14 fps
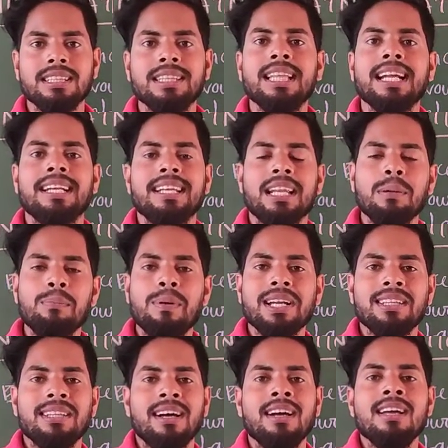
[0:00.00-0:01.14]
that refer
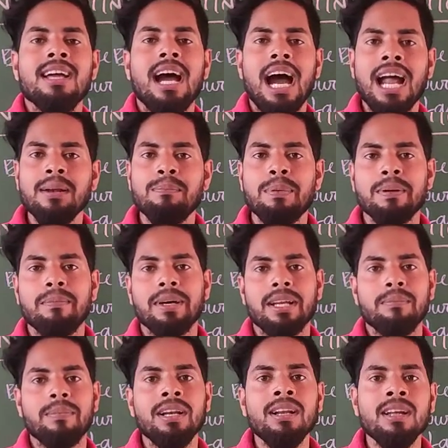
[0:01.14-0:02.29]
the
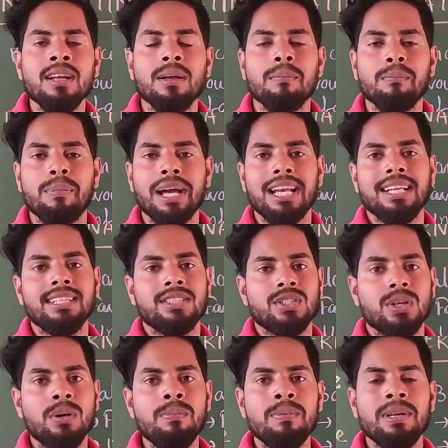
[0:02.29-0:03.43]
unfavorable balance
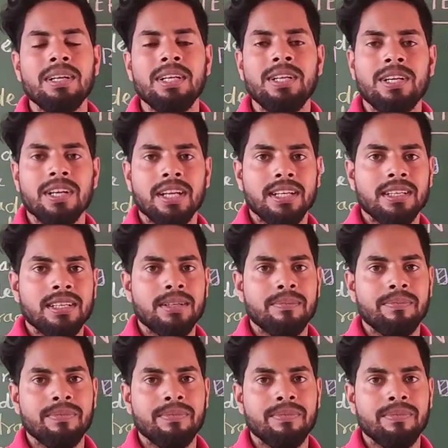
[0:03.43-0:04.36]
of trade.